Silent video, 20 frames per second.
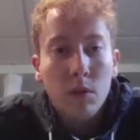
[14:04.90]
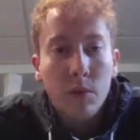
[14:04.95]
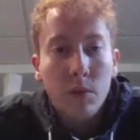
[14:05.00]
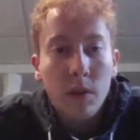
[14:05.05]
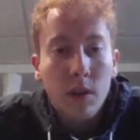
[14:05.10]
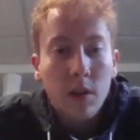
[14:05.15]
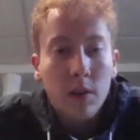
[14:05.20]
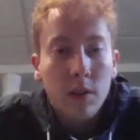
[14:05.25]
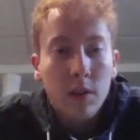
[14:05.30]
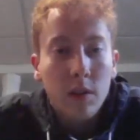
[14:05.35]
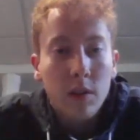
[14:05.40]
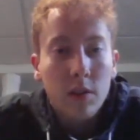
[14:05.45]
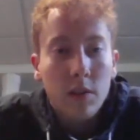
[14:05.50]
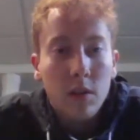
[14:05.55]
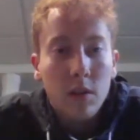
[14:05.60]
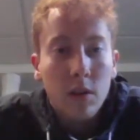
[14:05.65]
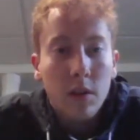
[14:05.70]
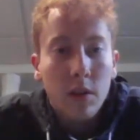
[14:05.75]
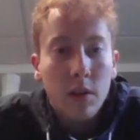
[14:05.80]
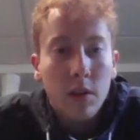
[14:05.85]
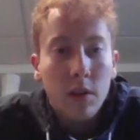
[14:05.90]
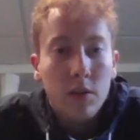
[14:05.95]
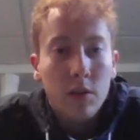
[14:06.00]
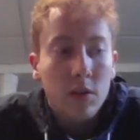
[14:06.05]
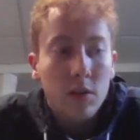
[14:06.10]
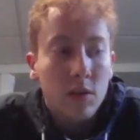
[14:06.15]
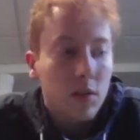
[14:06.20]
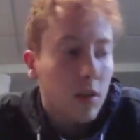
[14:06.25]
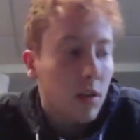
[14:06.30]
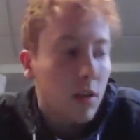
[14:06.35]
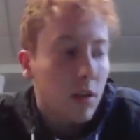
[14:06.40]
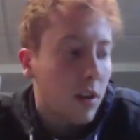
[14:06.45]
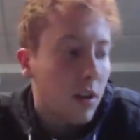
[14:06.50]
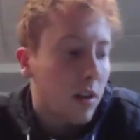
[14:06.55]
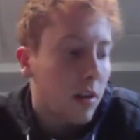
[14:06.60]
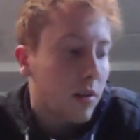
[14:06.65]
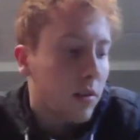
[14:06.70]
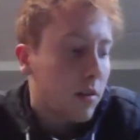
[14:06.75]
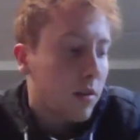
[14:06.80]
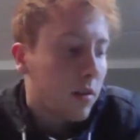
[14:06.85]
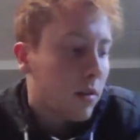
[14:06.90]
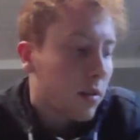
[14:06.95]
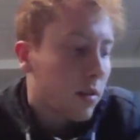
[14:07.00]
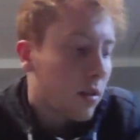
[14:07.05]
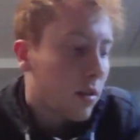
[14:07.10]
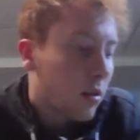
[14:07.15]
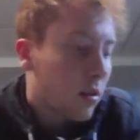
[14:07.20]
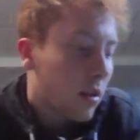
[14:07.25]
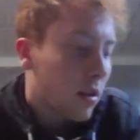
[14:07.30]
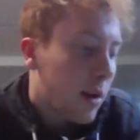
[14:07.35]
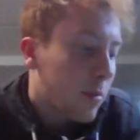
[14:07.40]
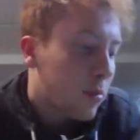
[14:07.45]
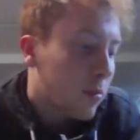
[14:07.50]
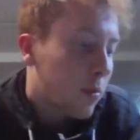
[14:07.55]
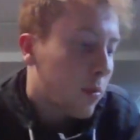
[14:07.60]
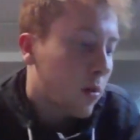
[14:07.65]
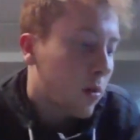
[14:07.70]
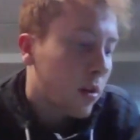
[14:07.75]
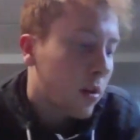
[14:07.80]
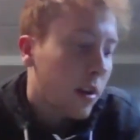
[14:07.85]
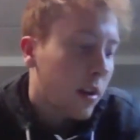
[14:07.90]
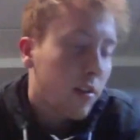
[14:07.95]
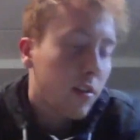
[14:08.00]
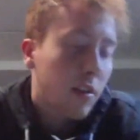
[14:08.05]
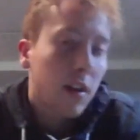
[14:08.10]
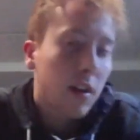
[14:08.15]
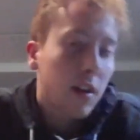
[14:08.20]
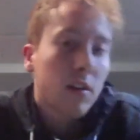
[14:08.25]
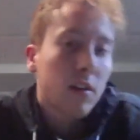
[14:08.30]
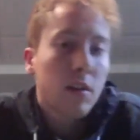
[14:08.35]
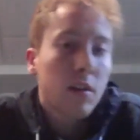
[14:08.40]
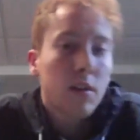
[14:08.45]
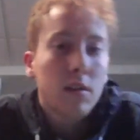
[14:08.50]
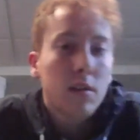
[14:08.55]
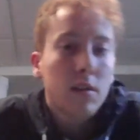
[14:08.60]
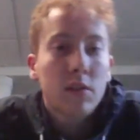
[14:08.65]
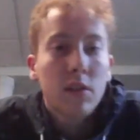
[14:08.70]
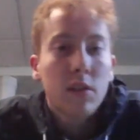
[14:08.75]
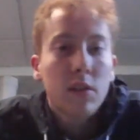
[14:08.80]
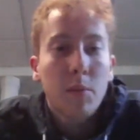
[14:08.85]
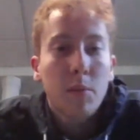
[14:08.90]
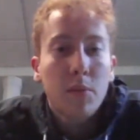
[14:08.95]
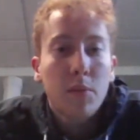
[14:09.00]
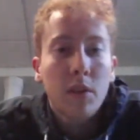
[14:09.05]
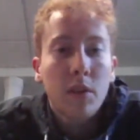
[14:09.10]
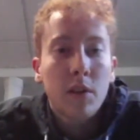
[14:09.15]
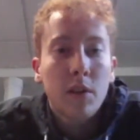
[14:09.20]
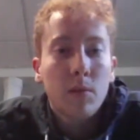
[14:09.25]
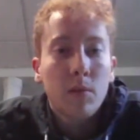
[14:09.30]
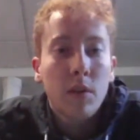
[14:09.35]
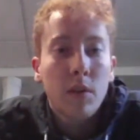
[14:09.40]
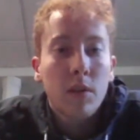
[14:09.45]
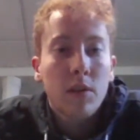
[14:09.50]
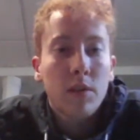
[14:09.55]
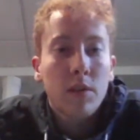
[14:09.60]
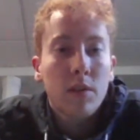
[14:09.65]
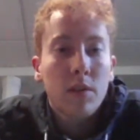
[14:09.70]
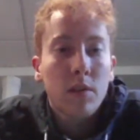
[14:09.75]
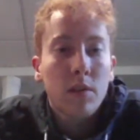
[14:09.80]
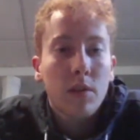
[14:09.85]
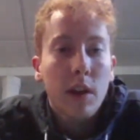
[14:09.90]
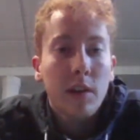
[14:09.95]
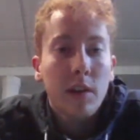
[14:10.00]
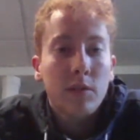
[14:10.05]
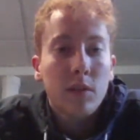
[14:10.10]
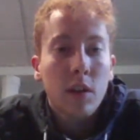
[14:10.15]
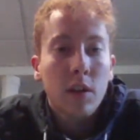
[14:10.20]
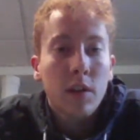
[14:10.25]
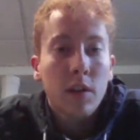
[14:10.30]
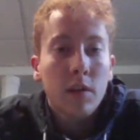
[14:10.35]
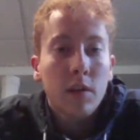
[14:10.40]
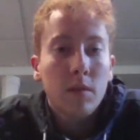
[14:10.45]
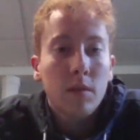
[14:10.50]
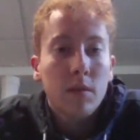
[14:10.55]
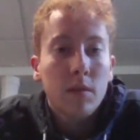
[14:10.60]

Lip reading: do we all need to turn in? Just the lab report and then template with graphs on it?